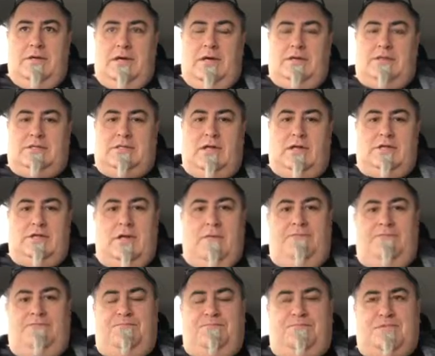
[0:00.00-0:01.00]
a
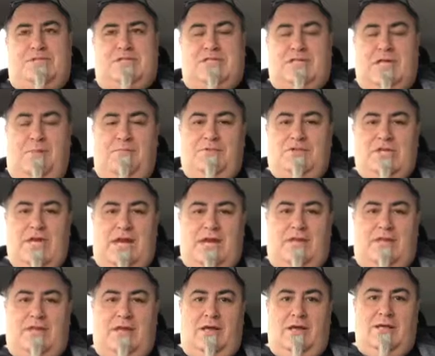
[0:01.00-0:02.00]

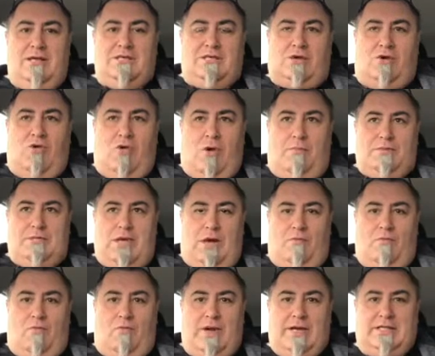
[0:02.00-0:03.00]
subject that has cropped
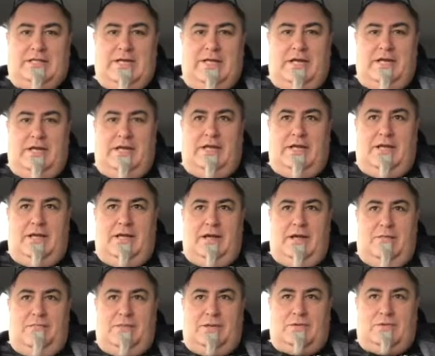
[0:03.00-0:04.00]
up recently
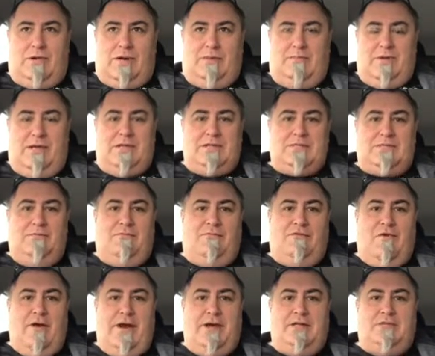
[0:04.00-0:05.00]
between me and some
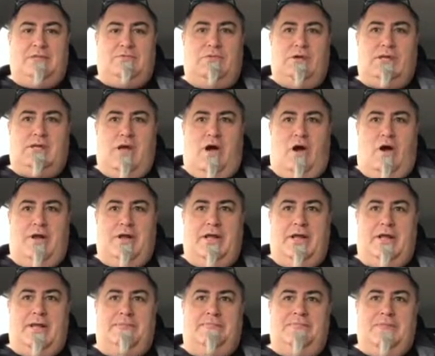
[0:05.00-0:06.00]
friends
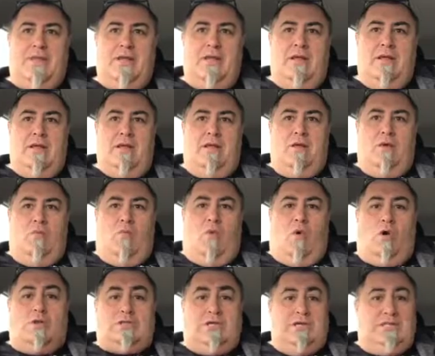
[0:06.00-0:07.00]
regarding
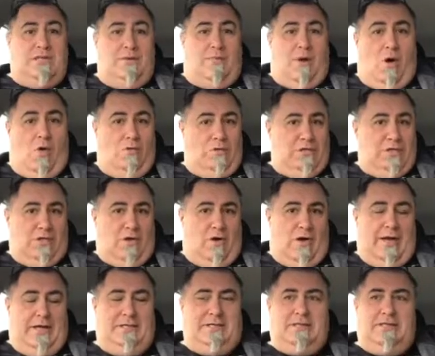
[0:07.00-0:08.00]
what is a
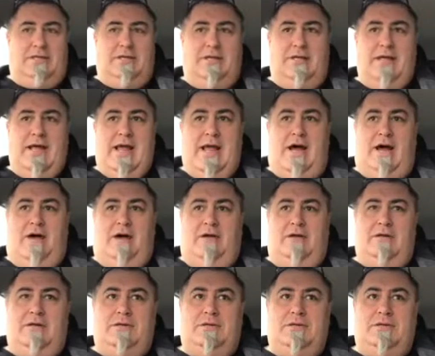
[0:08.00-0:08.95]
poltergeist. Now,